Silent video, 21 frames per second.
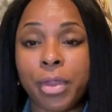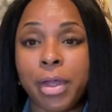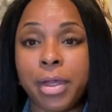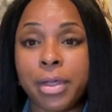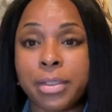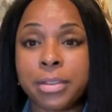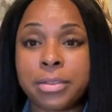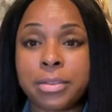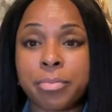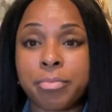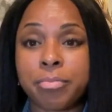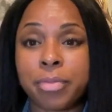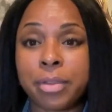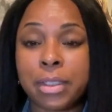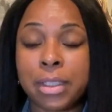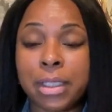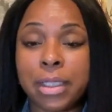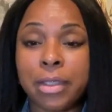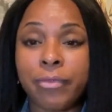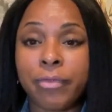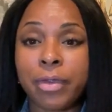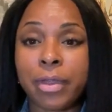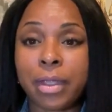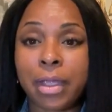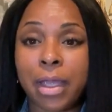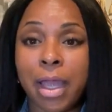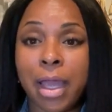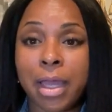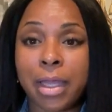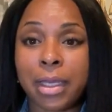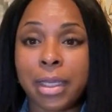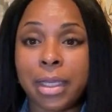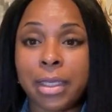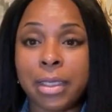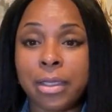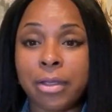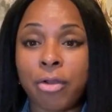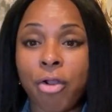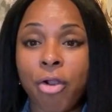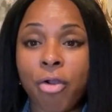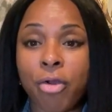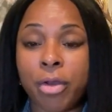us believing God and
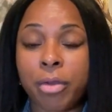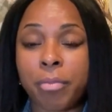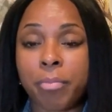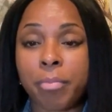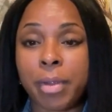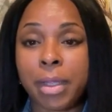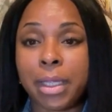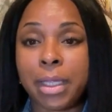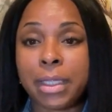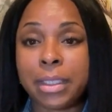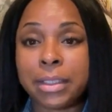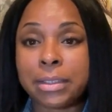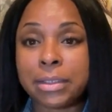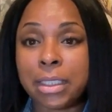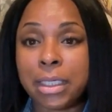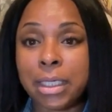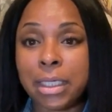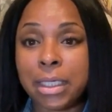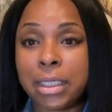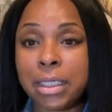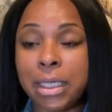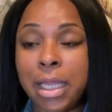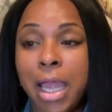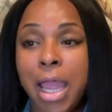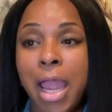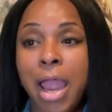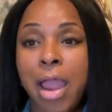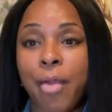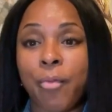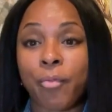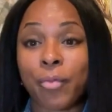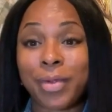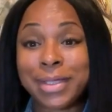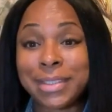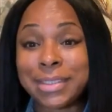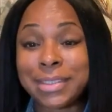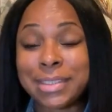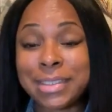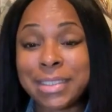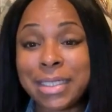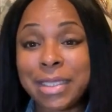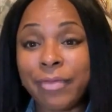it already being done and
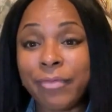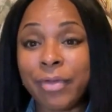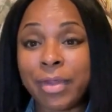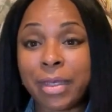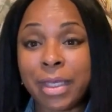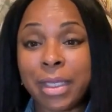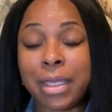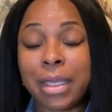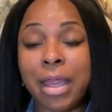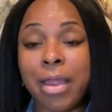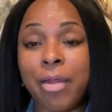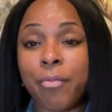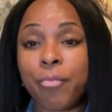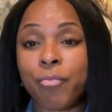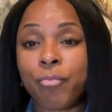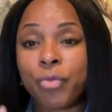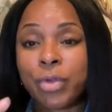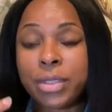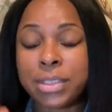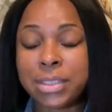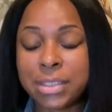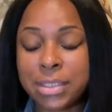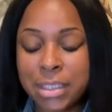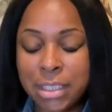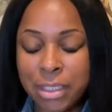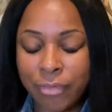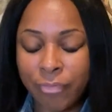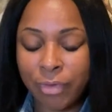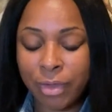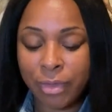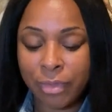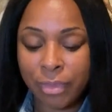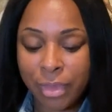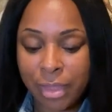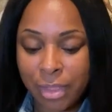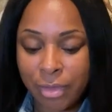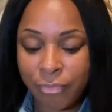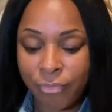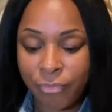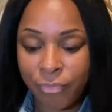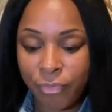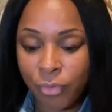receiving it and receiving
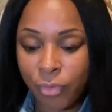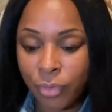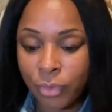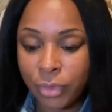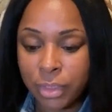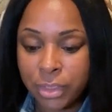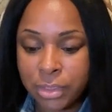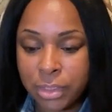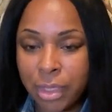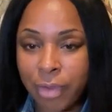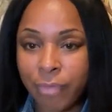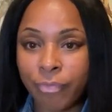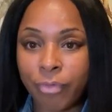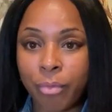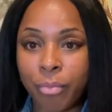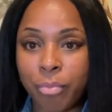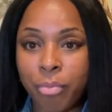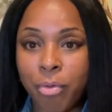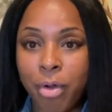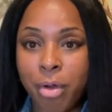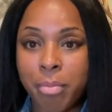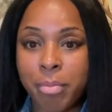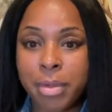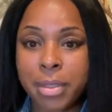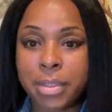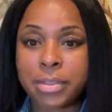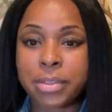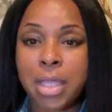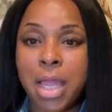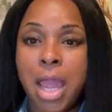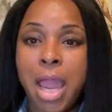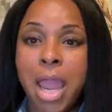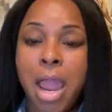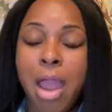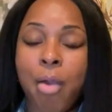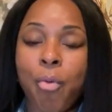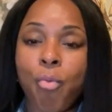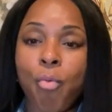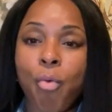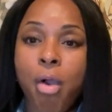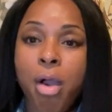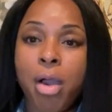the fullness of the promise
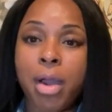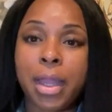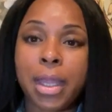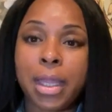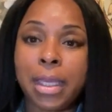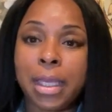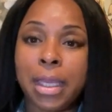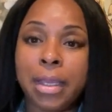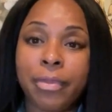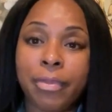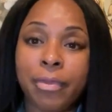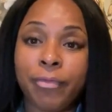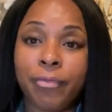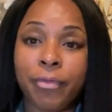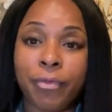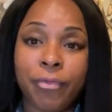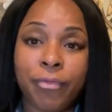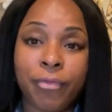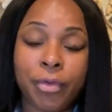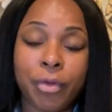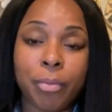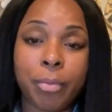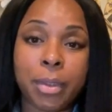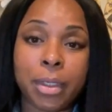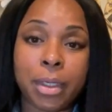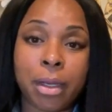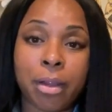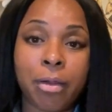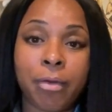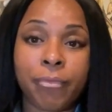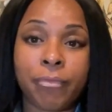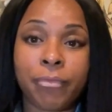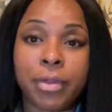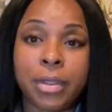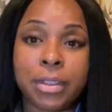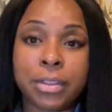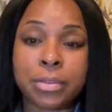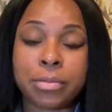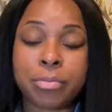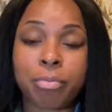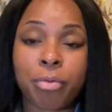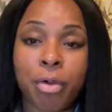and walking in the fulfillment of
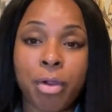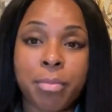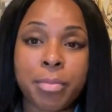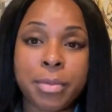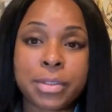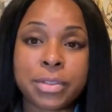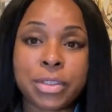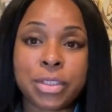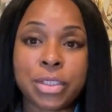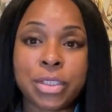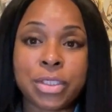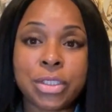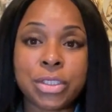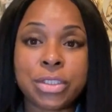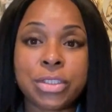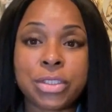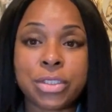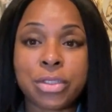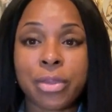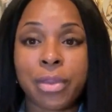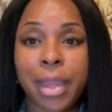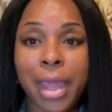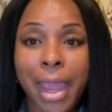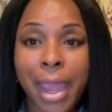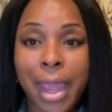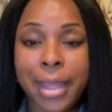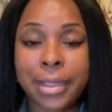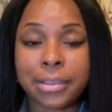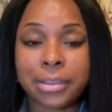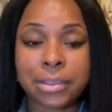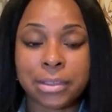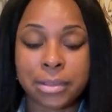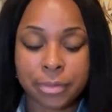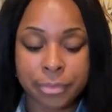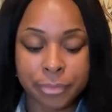his promise is that